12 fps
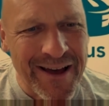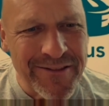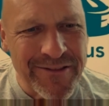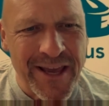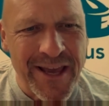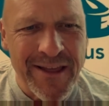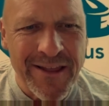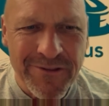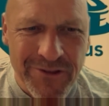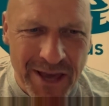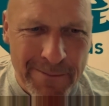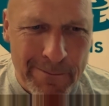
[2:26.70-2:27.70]

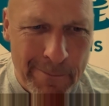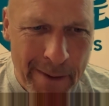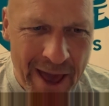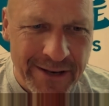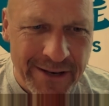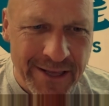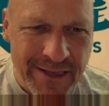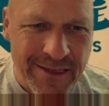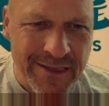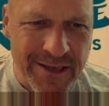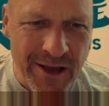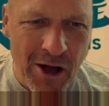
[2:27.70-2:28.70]
Jay
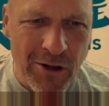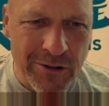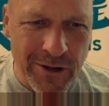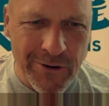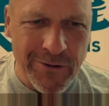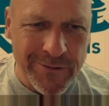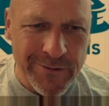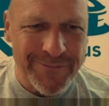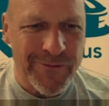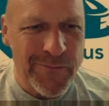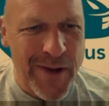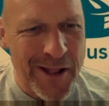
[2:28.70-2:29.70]
Maniscalco
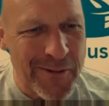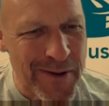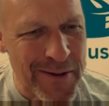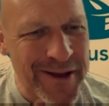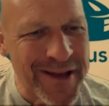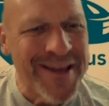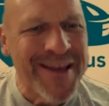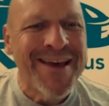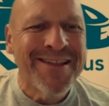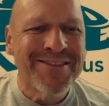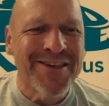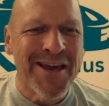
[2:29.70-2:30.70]
from Alabama,
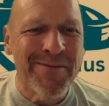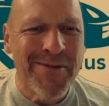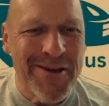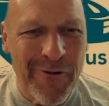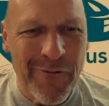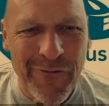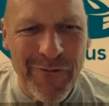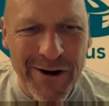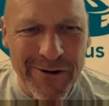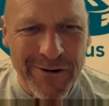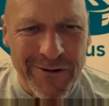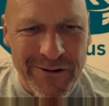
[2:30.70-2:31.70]
Jamie
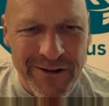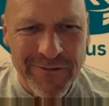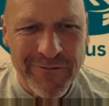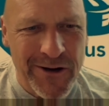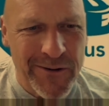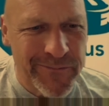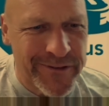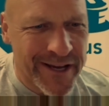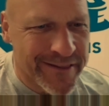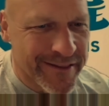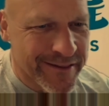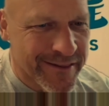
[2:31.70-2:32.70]
Farrell from
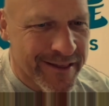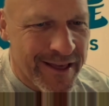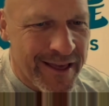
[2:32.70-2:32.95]
Texas.